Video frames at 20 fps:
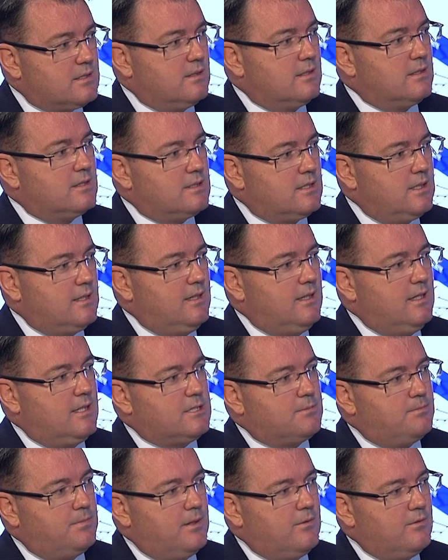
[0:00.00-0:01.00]
of the Sydney
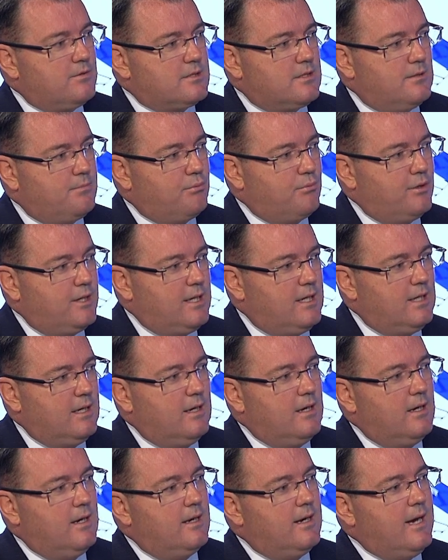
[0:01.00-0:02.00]
experienced a pretty
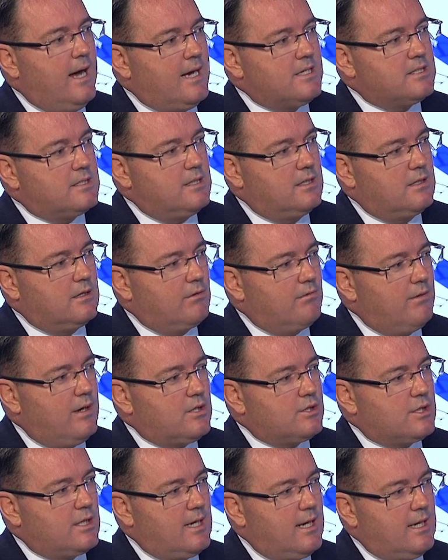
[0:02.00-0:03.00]
nasty
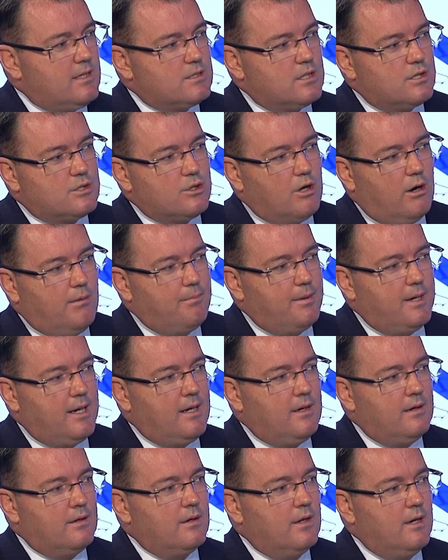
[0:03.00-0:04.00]
correction. How's the top
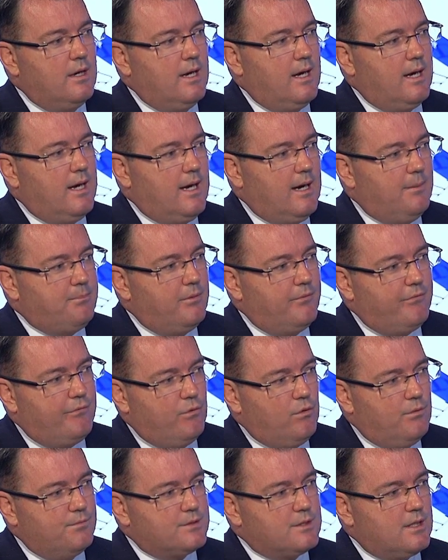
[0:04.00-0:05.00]
end
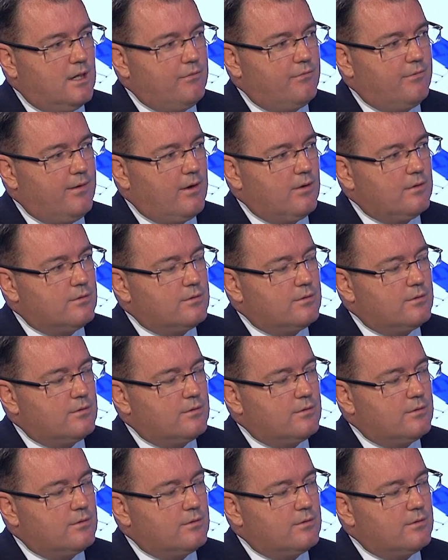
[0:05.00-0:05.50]
performed so far in